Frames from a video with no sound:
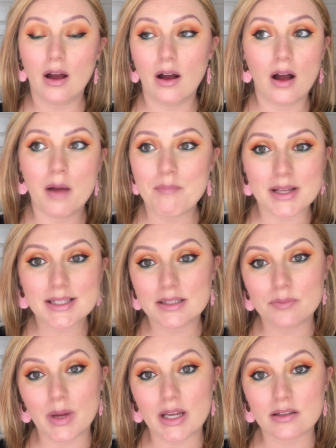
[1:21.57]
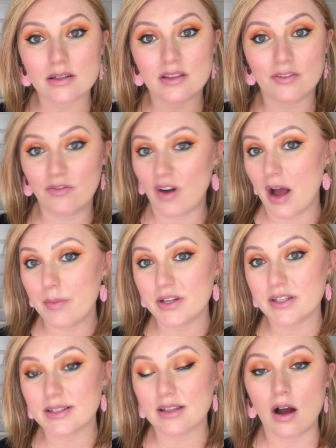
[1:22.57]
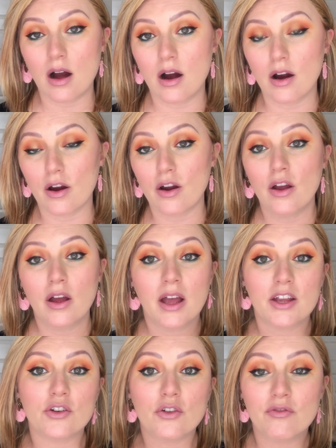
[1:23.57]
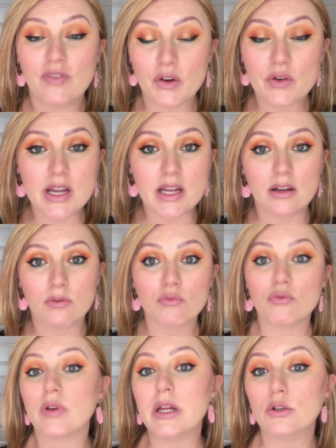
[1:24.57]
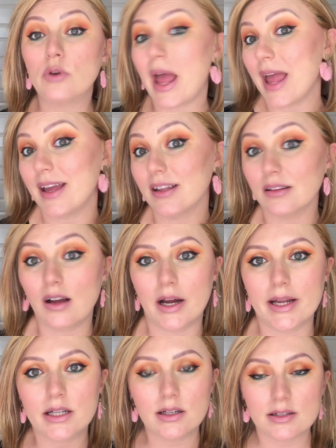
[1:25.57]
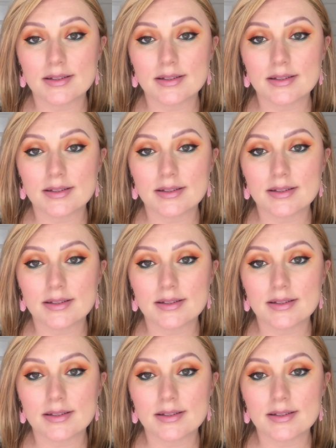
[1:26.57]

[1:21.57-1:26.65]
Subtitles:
I must admit the fibers are, very real hair-like.